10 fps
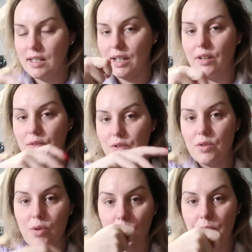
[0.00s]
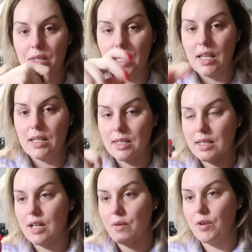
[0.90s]
you know, do those things,
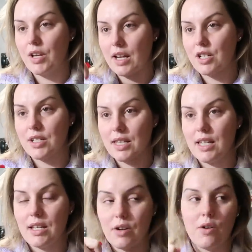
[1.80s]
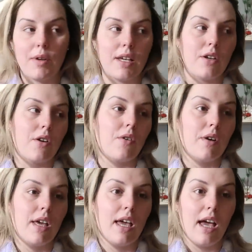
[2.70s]
you know, where you kind of just eat and go, eat and go.
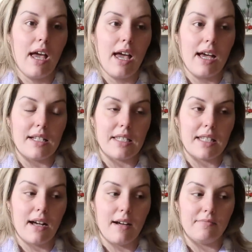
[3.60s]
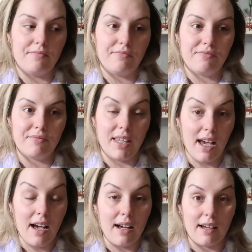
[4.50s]
And um,
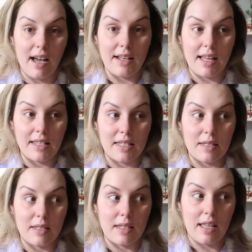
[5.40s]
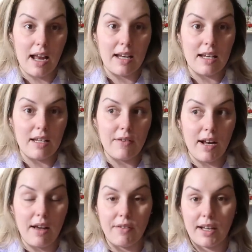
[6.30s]
yeah, I that's I didn't even
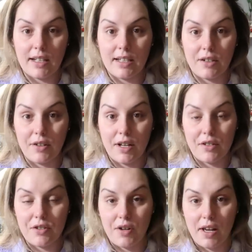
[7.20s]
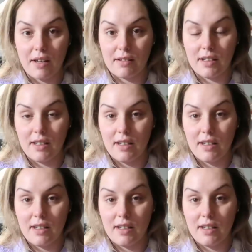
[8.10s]
have like a dinner yesterday.